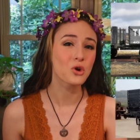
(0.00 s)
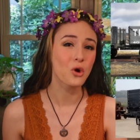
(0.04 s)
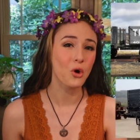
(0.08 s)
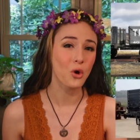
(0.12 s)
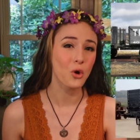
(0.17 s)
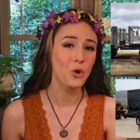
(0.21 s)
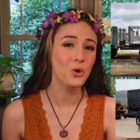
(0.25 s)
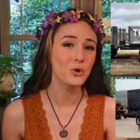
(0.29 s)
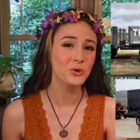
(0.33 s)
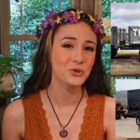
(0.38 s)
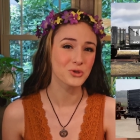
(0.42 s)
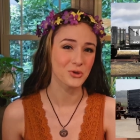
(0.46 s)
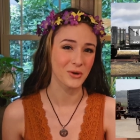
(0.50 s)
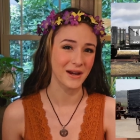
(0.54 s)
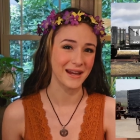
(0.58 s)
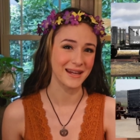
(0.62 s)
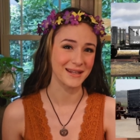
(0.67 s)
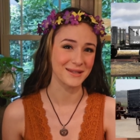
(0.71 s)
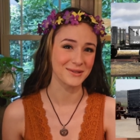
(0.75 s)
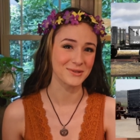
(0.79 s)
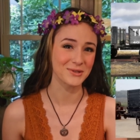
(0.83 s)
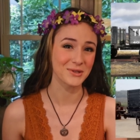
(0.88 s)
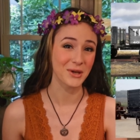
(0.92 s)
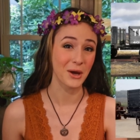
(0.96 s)
coal
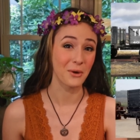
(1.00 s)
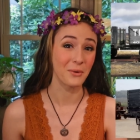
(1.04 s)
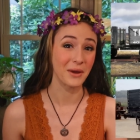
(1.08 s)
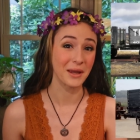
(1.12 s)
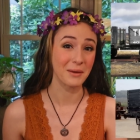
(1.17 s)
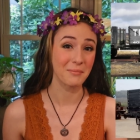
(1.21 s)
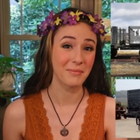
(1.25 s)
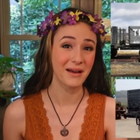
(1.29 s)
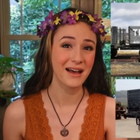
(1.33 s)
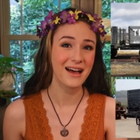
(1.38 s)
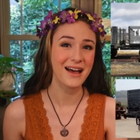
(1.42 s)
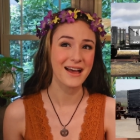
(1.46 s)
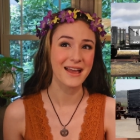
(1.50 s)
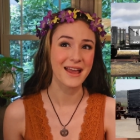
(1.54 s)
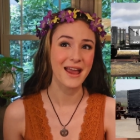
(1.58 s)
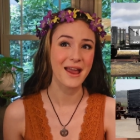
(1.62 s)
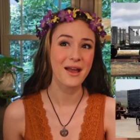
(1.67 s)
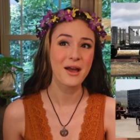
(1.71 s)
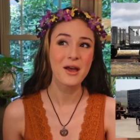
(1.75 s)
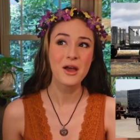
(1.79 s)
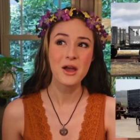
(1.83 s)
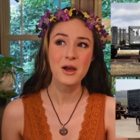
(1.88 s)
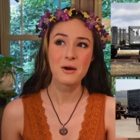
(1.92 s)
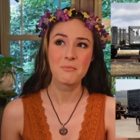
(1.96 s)
trains going
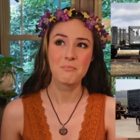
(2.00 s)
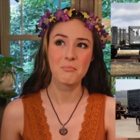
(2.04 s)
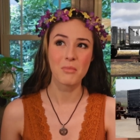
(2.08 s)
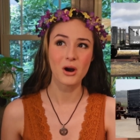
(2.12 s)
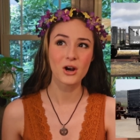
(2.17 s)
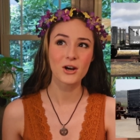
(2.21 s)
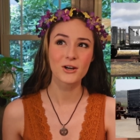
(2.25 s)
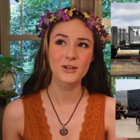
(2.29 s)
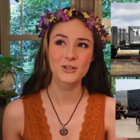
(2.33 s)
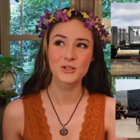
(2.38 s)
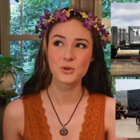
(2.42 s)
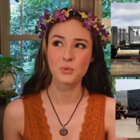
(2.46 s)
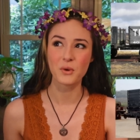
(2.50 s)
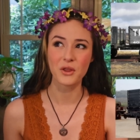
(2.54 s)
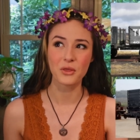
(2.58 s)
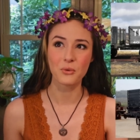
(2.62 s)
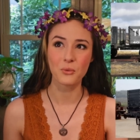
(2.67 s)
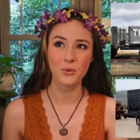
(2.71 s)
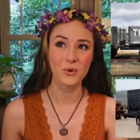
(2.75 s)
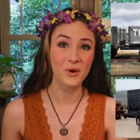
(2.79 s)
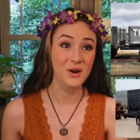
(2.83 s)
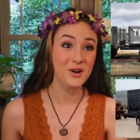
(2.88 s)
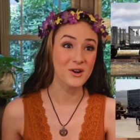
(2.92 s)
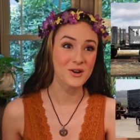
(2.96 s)
by, marked with
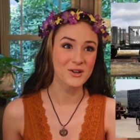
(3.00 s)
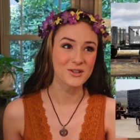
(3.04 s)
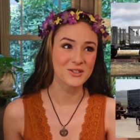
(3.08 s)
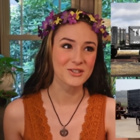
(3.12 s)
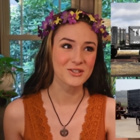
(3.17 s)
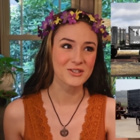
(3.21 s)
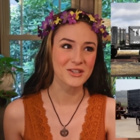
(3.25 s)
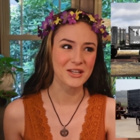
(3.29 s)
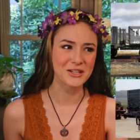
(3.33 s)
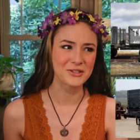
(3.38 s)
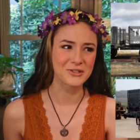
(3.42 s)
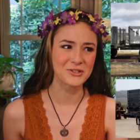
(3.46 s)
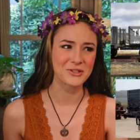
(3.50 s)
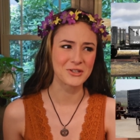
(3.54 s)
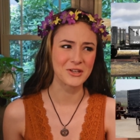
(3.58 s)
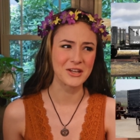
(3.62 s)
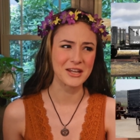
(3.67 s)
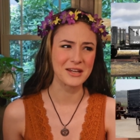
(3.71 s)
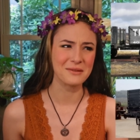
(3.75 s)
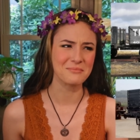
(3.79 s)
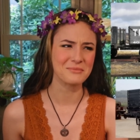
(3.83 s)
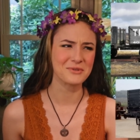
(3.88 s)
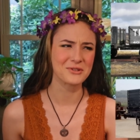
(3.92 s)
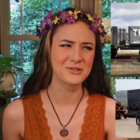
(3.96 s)
words that
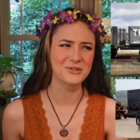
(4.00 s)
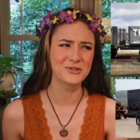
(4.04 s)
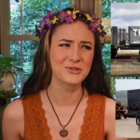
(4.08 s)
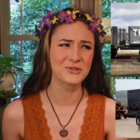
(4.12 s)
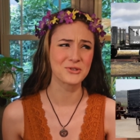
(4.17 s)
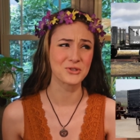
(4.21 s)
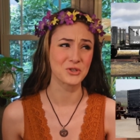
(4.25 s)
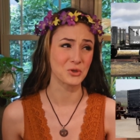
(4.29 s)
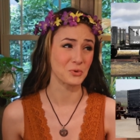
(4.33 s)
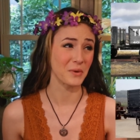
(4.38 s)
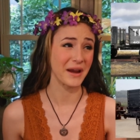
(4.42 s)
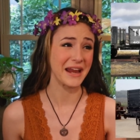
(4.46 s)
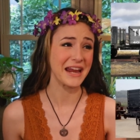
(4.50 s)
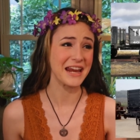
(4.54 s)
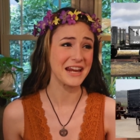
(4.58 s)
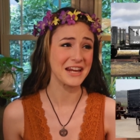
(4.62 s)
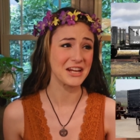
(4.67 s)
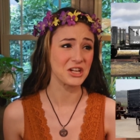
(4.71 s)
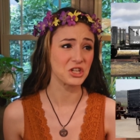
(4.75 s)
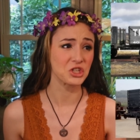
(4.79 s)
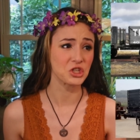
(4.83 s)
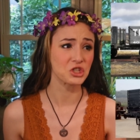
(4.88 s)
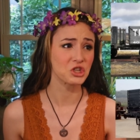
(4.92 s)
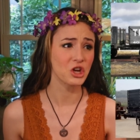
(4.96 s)
seemed
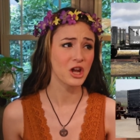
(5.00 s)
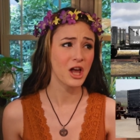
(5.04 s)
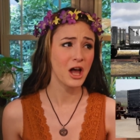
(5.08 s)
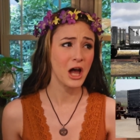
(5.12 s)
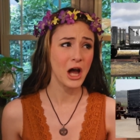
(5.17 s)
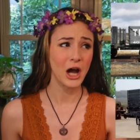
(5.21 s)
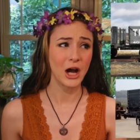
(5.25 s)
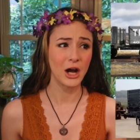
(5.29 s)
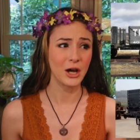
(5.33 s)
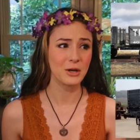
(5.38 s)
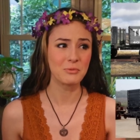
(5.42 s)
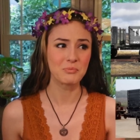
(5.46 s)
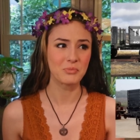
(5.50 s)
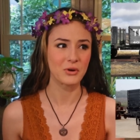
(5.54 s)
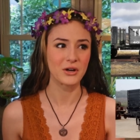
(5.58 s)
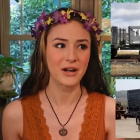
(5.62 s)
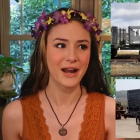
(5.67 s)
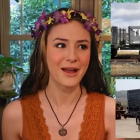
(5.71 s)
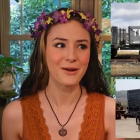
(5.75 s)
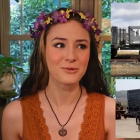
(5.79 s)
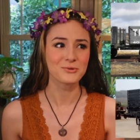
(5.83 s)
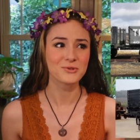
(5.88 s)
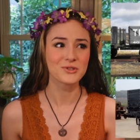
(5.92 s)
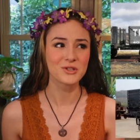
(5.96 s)
strange,
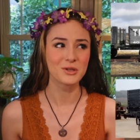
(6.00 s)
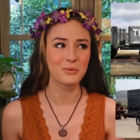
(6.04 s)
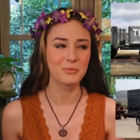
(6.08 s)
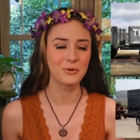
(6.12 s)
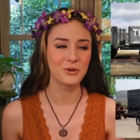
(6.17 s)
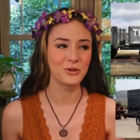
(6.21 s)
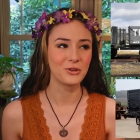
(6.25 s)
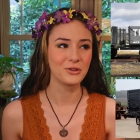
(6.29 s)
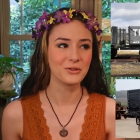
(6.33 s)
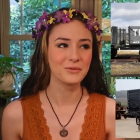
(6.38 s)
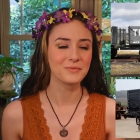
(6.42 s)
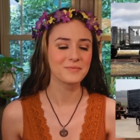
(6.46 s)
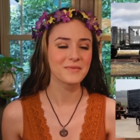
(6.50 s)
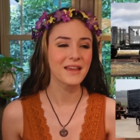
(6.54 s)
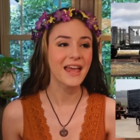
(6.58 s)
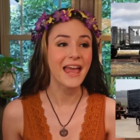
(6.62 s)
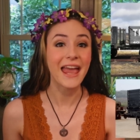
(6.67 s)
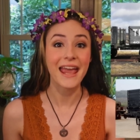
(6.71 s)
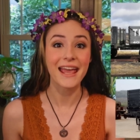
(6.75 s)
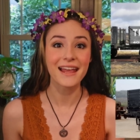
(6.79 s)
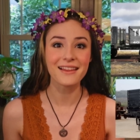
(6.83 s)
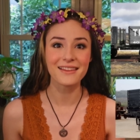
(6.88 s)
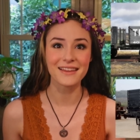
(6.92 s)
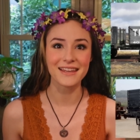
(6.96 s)
unpronounceable,
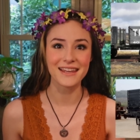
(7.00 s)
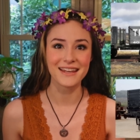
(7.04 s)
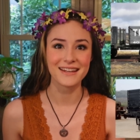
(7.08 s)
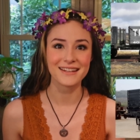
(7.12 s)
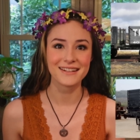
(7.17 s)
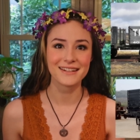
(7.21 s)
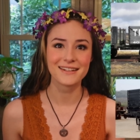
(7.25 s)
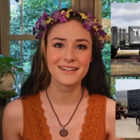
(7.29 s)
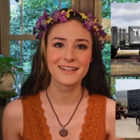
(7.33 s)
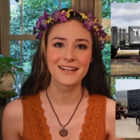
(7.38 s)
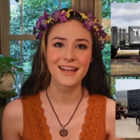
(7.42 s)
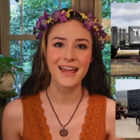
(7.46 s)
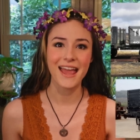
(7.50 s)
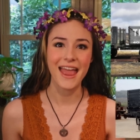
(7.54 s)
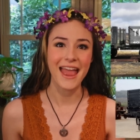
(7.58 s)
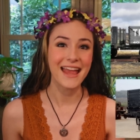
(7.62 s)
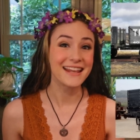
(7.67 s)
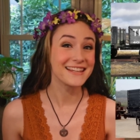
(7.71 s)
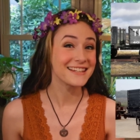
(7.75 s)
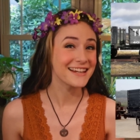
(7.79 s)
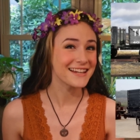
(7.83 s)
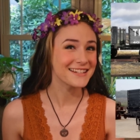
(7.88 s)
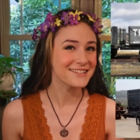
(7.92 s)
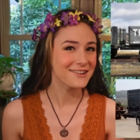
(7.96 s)
alien,
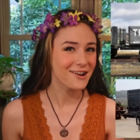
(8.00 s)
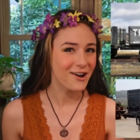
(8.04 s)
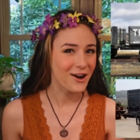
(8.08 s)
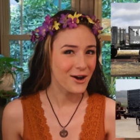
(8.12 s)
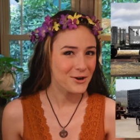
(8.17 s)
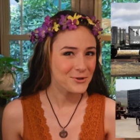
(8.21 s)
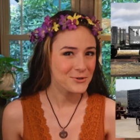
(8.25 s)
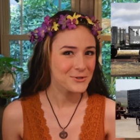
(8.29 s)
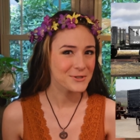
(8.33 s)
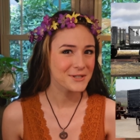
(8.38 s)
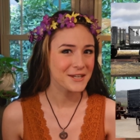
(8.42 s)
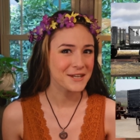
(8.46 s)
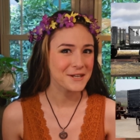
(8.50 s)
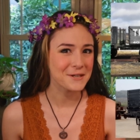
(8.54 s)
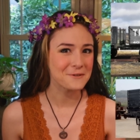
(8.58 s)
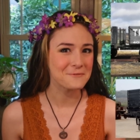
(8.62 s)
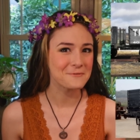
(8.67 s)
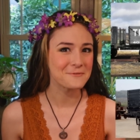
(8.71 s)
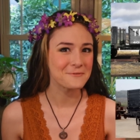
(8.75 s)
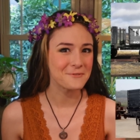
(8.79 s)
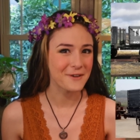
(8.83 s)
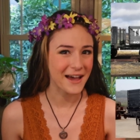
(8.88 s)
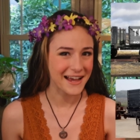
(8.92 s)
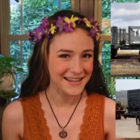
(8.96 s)
and yet utterly
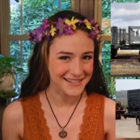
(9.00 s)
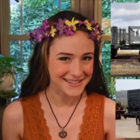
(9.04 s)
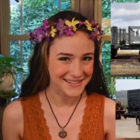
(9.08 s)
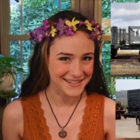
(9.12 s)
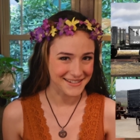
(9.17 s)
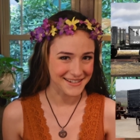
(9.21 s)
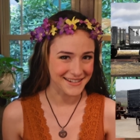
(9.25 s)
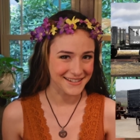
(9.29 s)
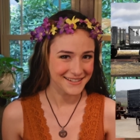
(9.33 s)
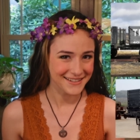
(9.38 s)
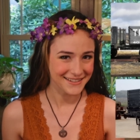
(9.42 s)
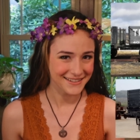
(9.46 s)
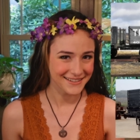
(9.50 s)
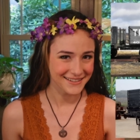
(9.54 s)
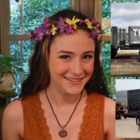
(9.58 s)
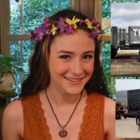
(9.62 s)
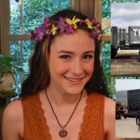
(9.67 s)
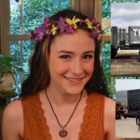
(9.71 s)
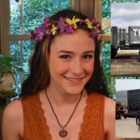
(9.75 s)
fascinating.